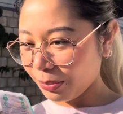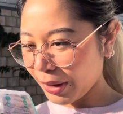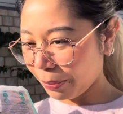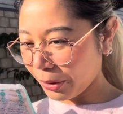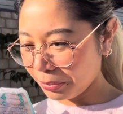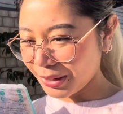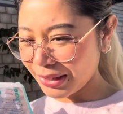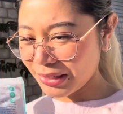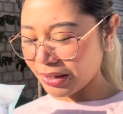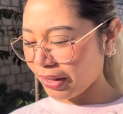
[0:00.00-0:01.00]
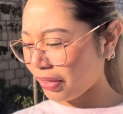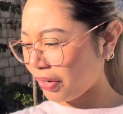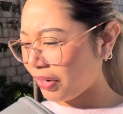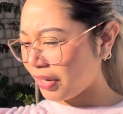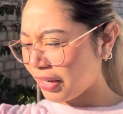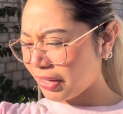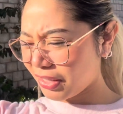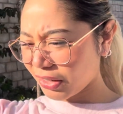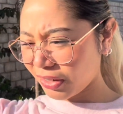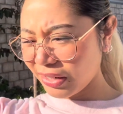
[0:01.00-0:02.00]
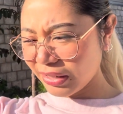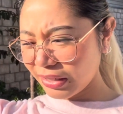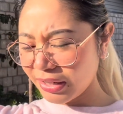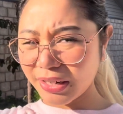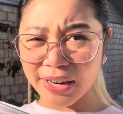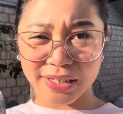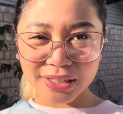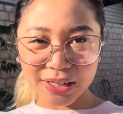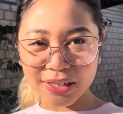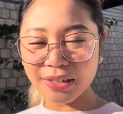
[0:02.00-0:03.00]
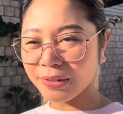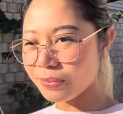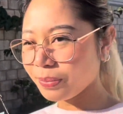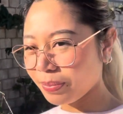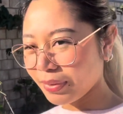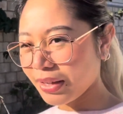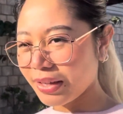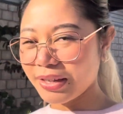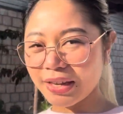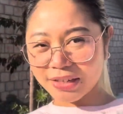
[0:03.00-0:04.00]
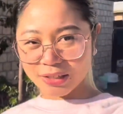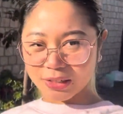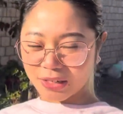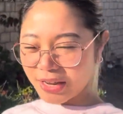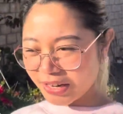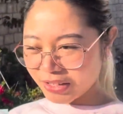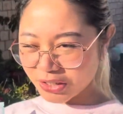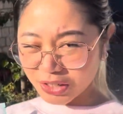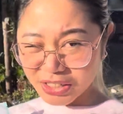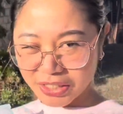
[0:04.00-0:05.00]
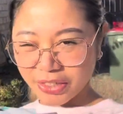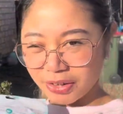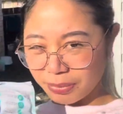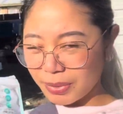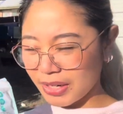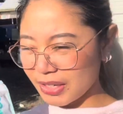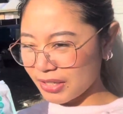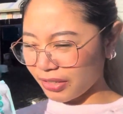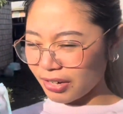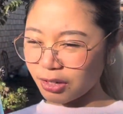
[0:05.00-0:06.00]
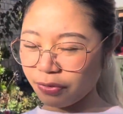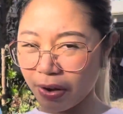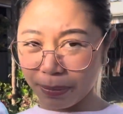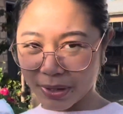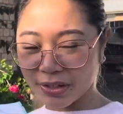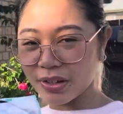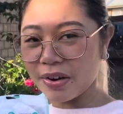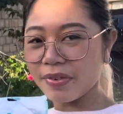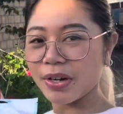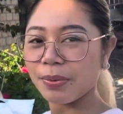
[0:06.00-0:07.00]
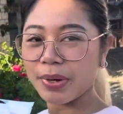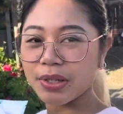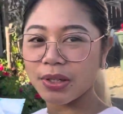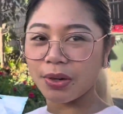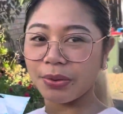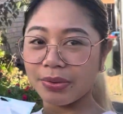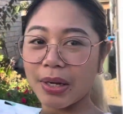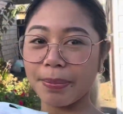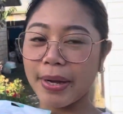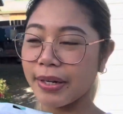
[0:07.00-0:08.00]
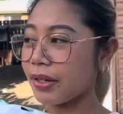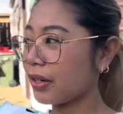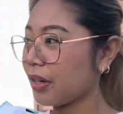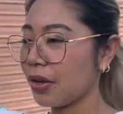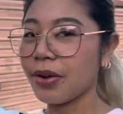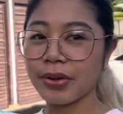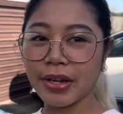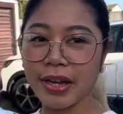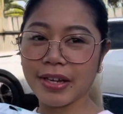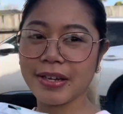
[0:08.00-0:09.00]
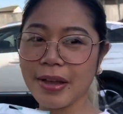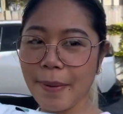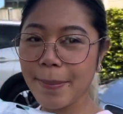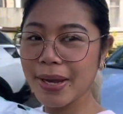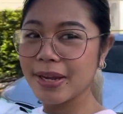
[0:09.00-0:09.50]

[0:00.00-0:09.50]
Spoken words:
My appointment is 9:30 and it's currently 9:10. Yes, and it's just 3 to 5 minutes drive anyway, so not bad. Okay, bye.